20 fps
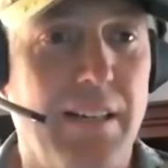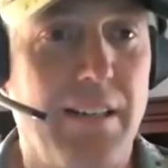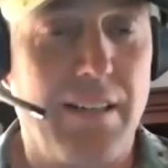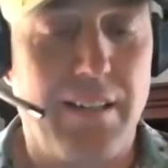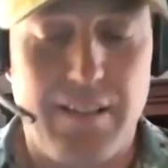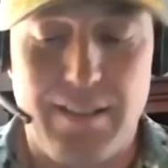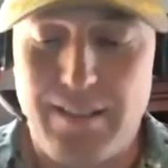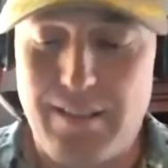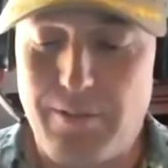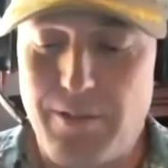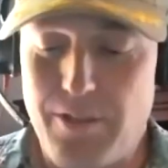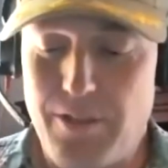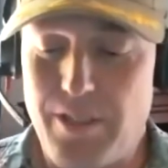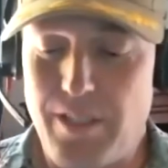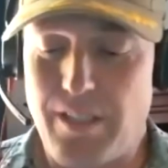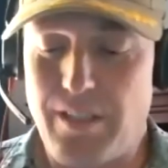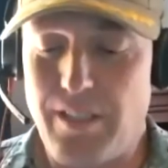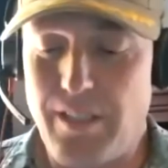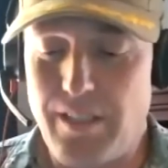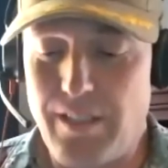always
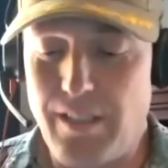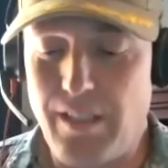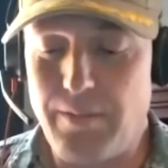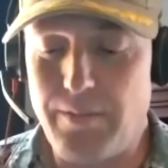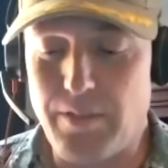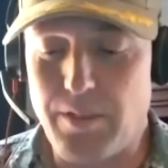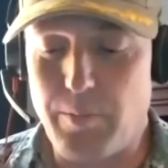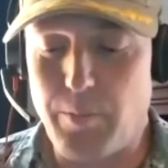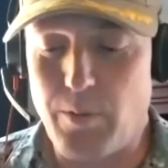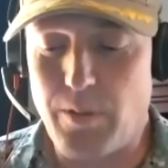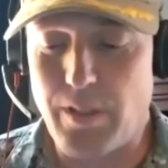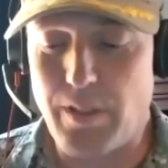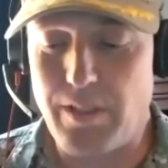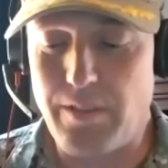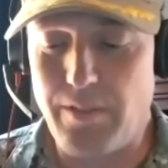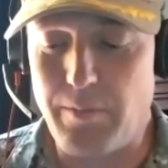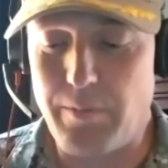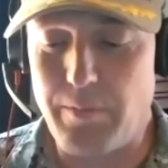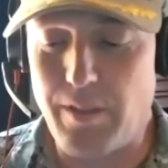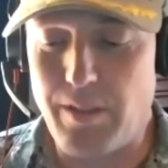check that Naval Support
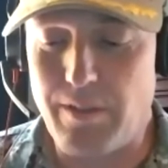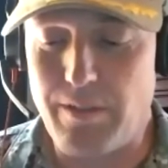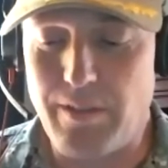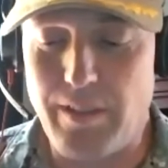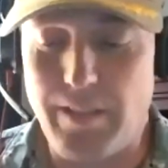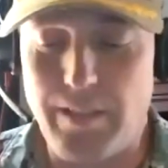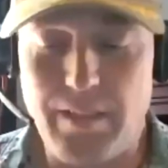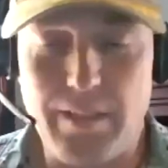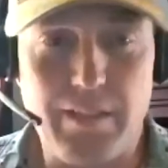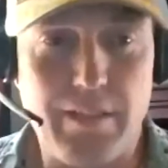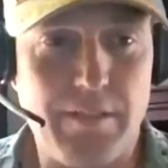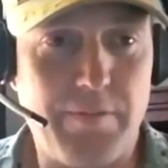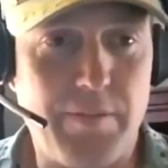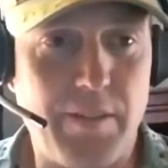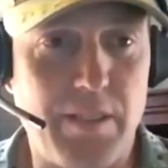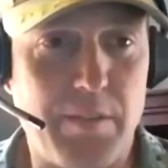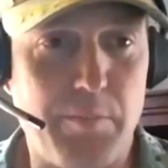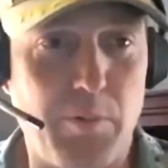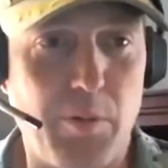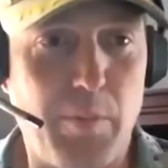Activity Monterey
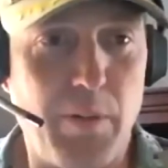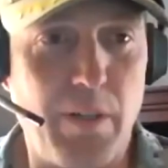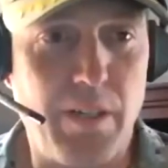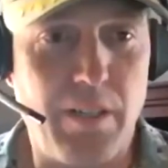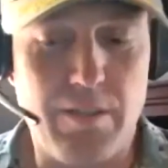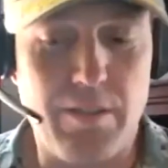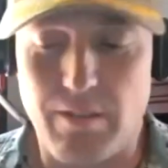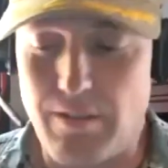Facebook page,